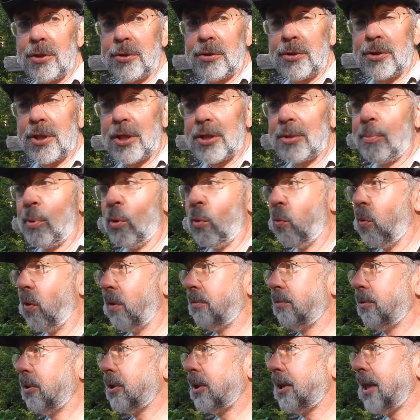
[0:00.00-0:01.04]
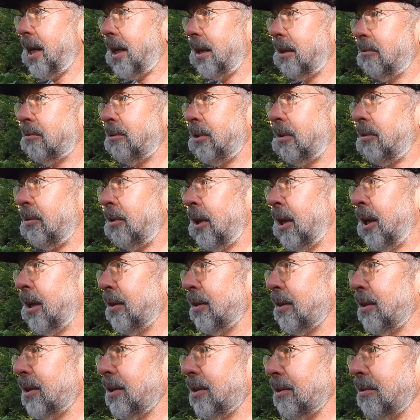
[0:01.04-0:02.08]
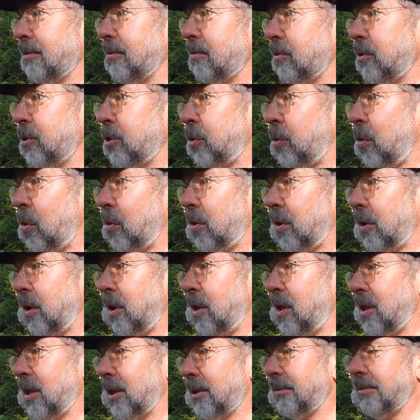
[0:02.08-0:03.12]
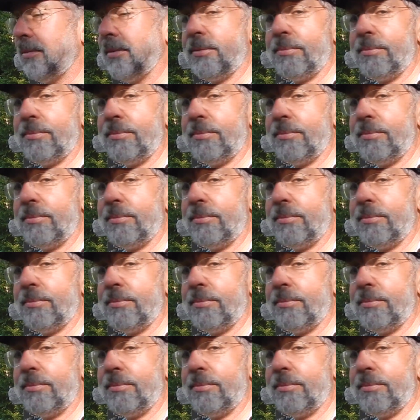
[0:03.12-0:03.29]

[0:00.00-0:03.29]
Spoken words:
You can just put one foot down in front of the other and stroll along.